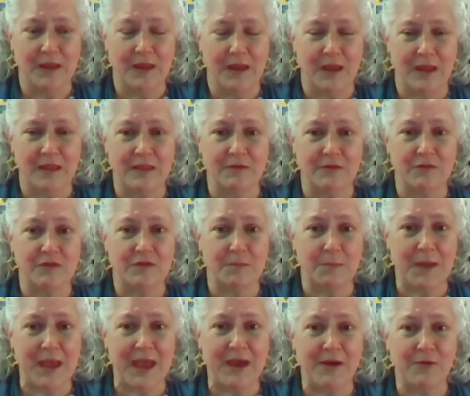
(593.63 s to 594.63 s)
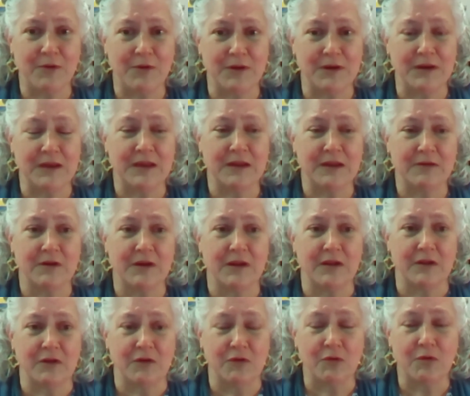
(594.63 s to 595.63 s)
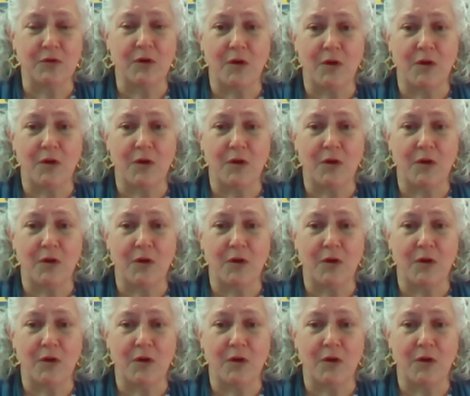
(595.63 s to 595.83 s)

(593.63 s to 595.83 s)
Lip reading: And there is a power in hearing your